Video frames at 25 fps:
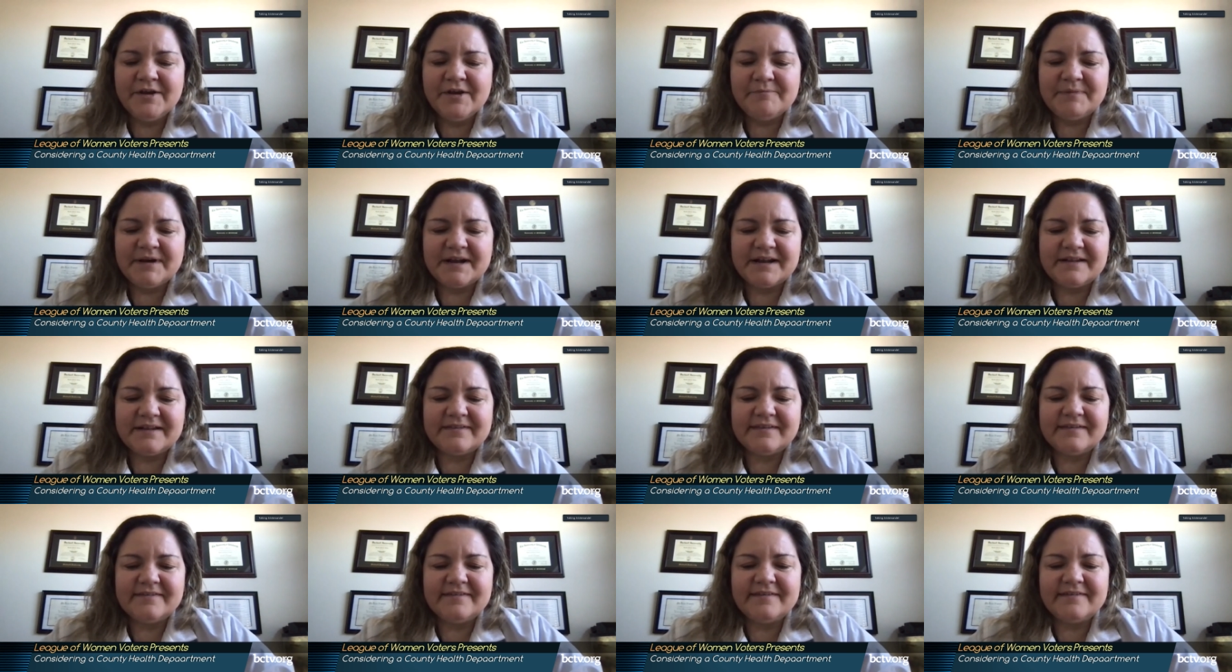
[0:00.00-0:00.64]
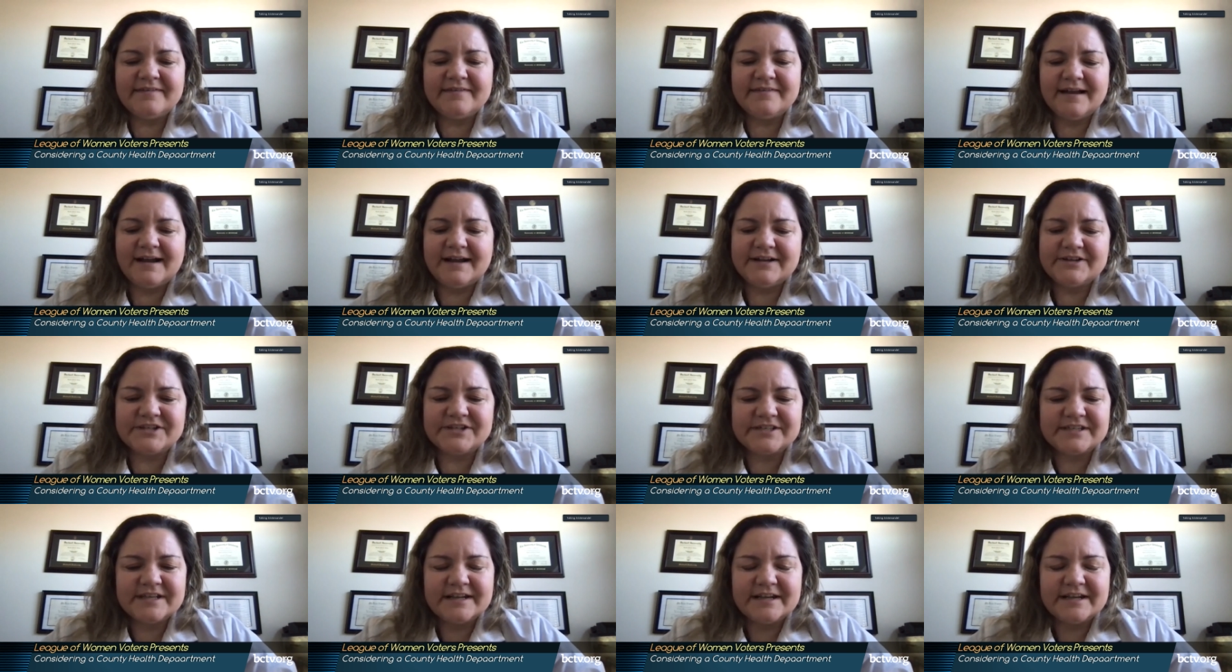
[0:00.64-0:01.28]
but this is not
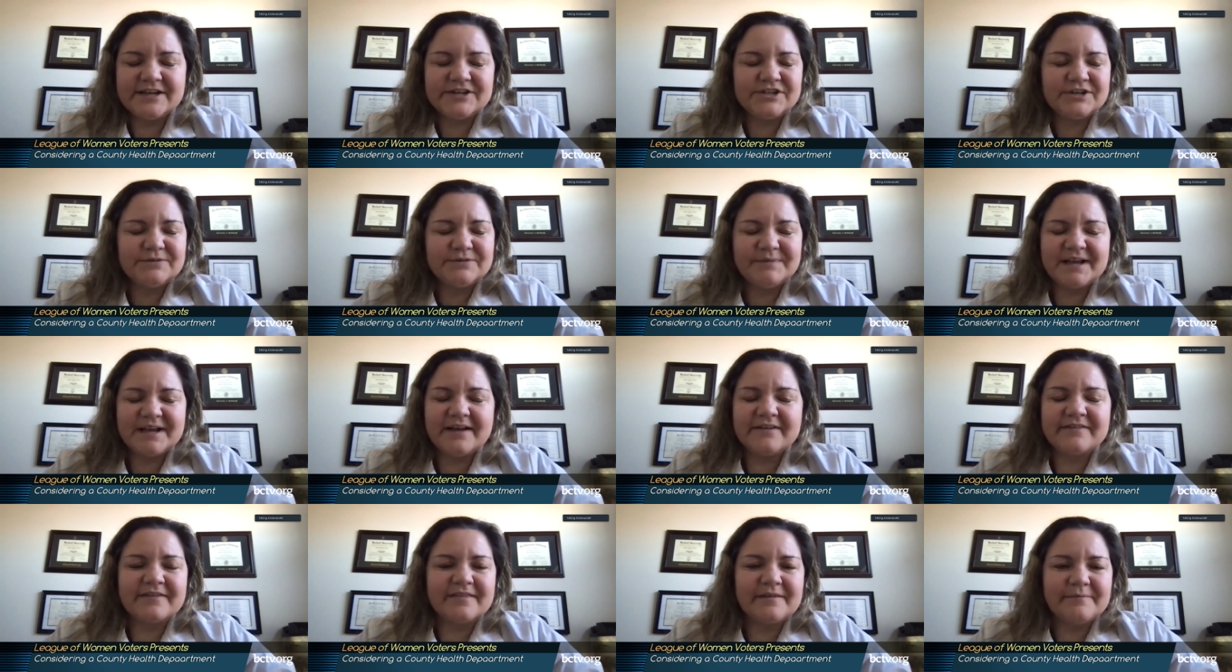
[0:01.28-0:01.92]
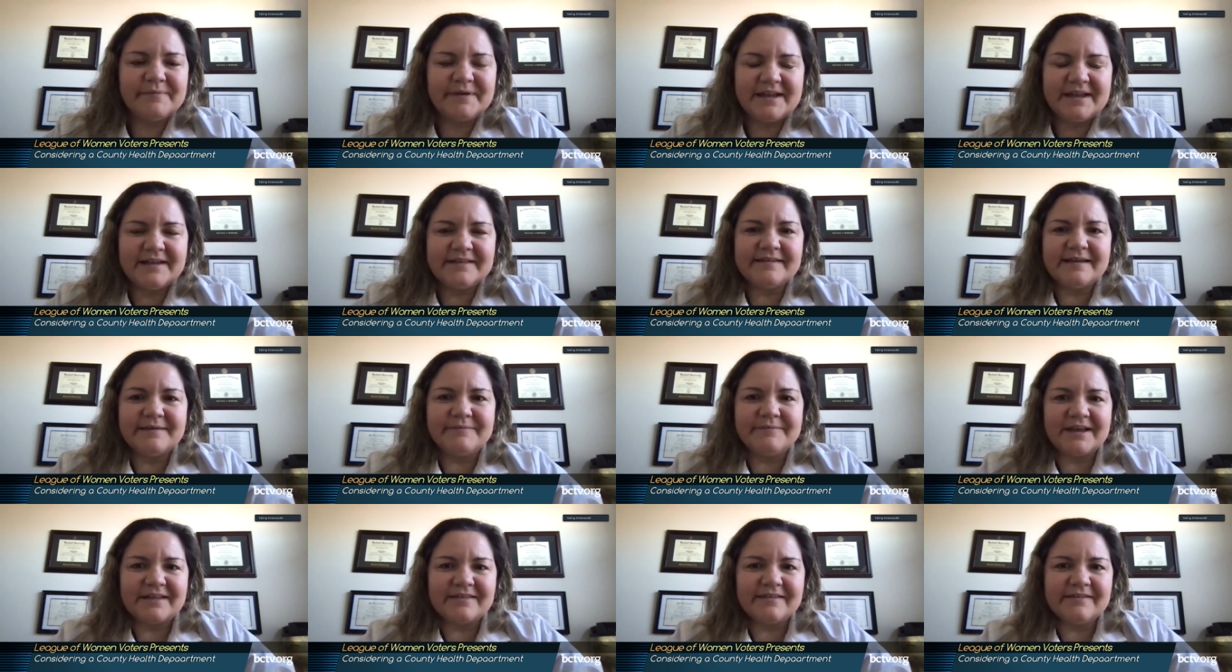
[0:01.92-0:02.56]
just an issue because of the pandemic.